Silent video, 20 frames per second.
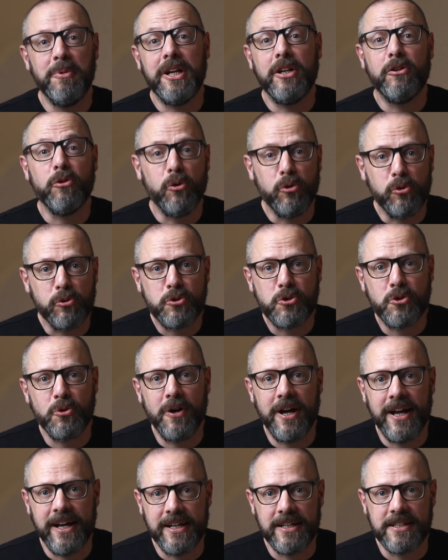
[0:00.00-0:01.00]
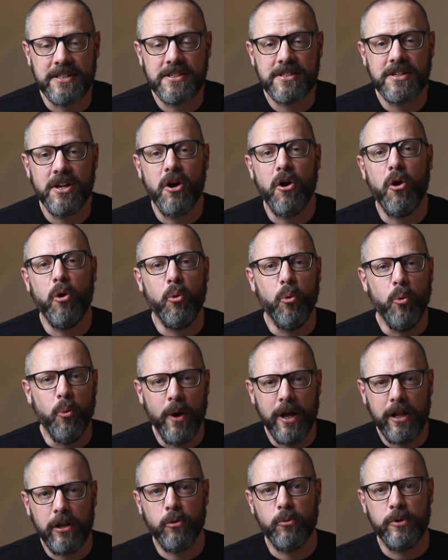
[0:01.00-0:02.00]
but it also has a
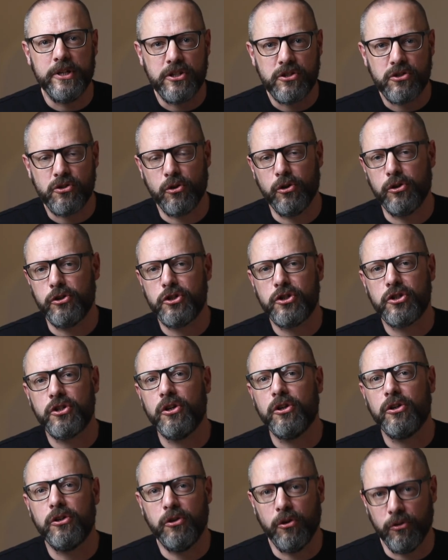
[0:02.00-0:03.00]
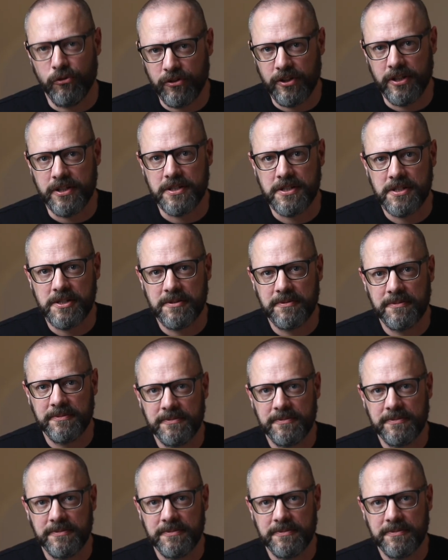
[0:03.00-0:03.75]
well-researched content.